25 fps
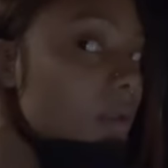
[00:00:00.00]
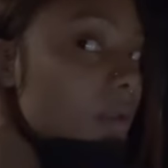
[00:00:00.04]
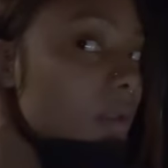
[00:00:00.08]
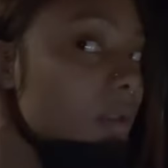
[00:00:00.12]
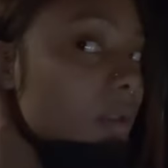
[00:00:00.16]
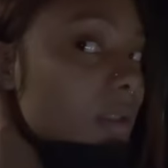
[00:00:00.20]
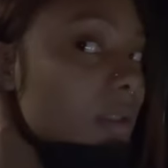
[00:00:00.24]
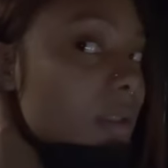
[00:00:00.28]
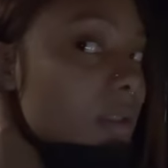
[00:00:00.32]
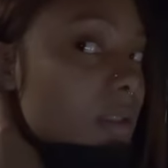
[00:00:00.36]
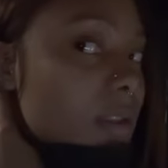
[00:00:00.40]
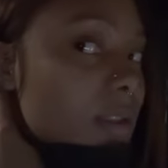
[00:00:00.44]

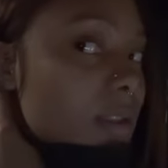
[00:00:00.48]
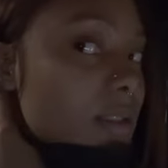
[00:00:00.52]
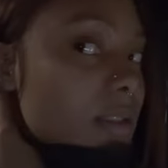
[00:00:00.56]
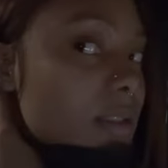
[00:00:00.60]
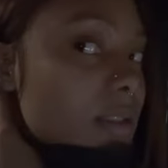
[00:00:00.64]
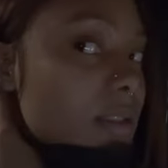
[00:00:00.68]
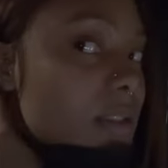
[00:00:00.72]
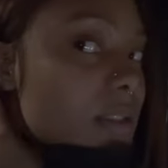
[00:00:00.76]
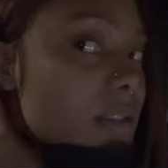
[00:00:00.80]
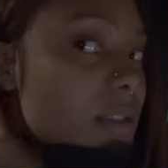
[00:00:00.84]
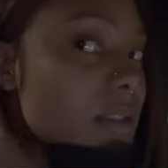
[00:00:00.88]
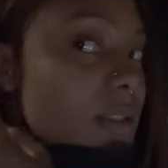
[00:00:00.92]
Cause
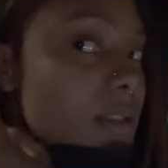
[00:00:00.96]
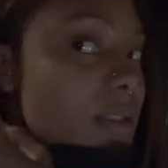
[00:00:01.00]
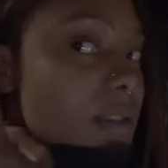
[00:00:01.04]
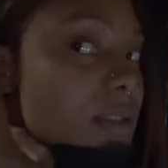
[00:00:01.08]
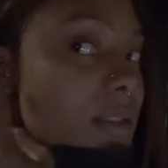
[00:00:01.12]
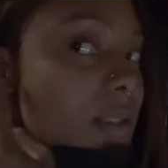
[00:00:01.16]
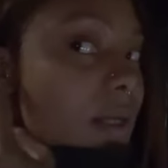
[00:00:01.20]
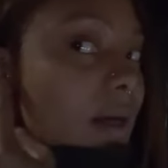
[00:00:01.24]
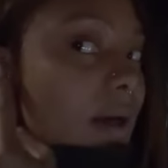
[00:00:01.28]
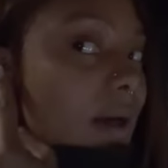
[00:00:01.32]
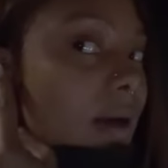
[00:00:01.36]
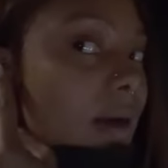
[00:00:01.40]
since it's
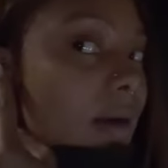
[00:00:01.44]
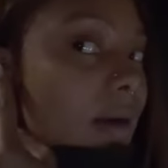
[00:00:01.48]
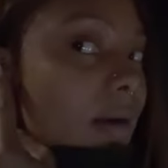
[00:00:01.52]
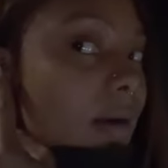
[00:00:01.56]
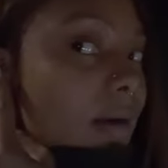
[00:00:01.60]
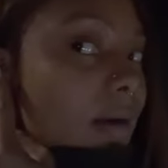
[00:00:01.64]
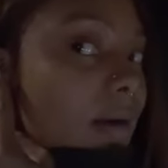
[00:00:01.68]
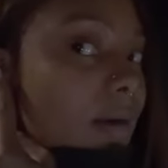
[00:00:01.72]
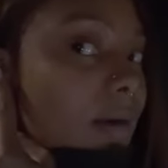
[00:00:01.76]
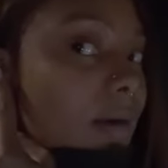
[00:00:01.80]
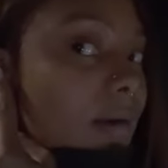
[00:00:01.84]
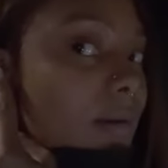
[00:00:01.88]
not,
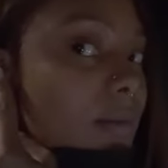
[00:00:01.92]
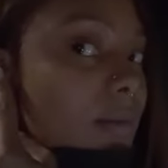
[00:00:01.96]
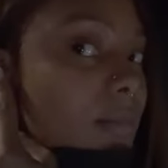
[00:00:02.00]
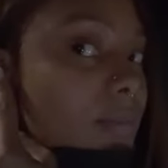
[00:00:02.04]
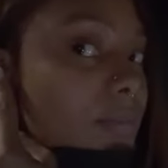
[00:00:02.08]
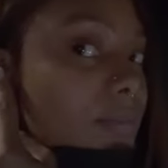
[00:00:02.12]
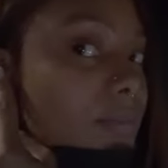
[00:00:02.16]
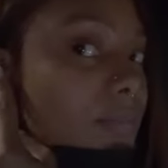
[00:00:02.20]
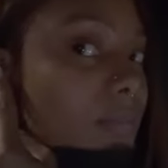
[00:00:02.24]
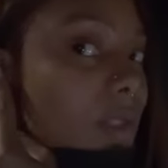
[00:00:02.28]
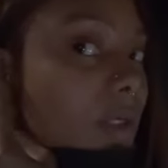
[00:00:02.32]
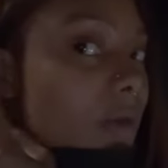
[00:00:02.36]

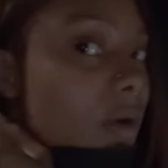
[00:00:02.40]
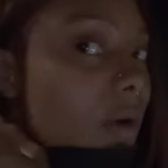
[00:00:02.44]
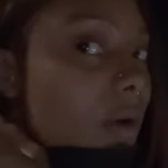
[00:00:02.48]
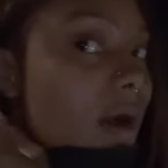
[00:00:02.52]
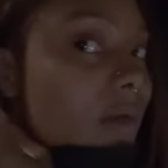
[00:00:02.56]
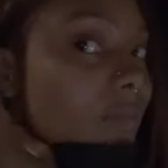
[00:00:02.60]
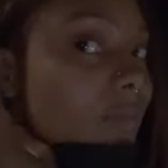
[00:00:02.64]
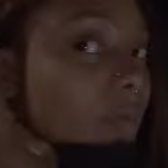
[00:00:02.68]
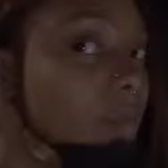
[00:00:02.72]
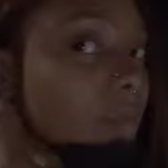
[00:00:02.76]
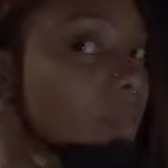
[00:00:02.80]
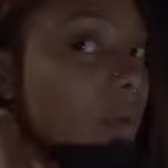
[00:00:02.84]
um, they don't
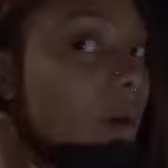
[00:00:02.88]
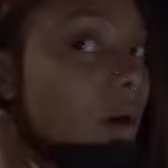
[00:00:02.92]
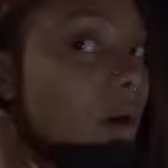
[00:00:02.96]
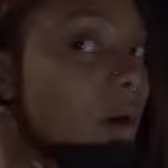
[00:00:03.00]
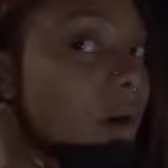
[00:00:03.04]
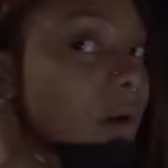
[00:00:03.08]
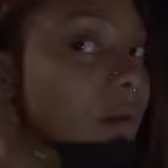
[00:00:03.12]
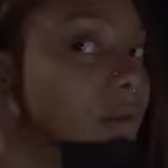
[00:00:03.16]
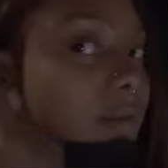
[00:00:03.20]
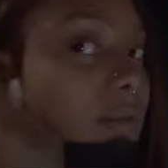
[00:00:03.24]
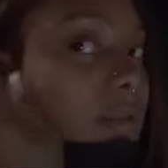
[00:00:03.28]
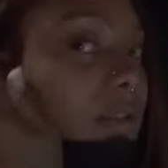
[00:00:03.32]
have a
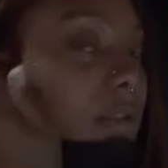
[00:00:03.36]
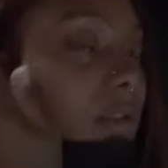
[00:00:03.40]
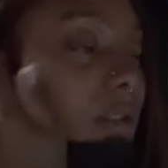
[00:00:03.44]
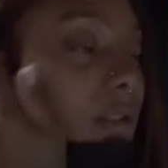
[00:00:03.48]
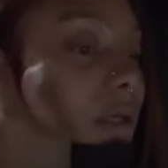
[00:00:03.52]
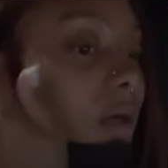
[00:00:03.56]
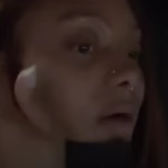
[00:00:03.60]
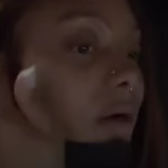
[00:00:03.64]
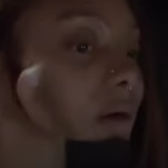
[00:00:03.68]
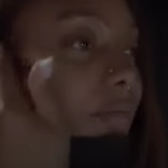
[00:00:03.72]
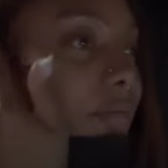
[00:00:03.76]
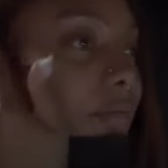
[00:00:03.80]
ball to
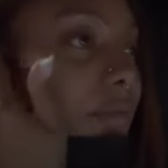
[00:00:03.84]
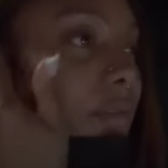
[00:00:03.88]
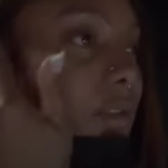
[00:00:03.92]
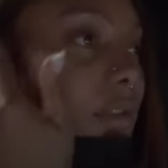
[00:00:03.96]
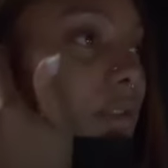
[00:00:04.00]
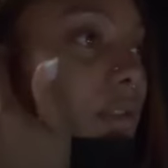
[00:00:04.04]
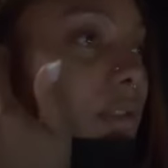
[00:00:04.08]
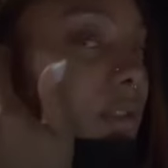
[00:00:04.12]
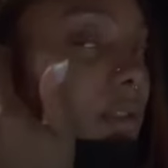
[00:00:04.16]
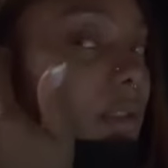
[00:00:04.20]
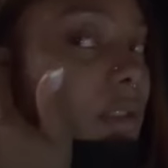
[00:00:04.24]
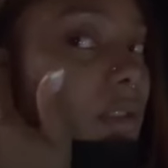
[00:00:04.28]

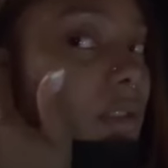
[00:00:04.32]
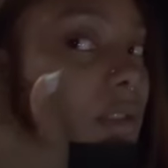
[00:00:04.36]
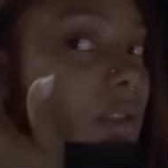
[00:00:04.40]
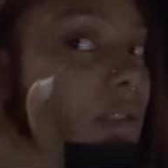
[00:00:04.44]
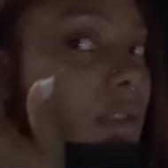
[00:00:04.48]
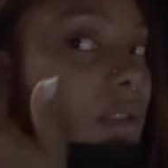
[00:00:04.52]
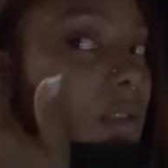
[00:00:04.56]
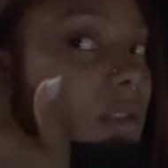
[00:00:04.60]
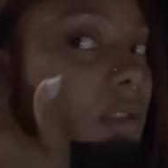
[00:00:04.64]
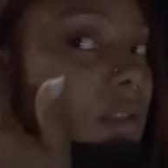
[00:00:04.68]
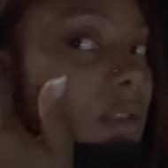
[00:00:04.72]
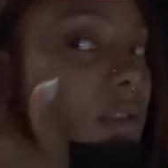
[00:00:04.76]
cover
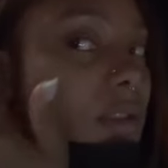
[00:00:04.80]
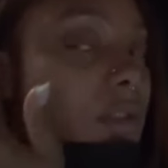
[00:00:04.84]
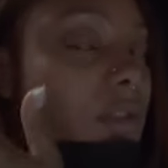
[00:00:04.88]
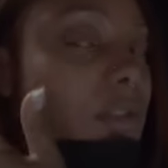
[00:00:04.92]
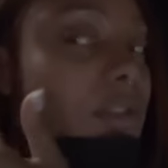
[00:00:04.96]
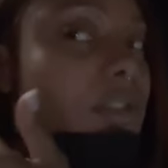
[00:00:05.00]
the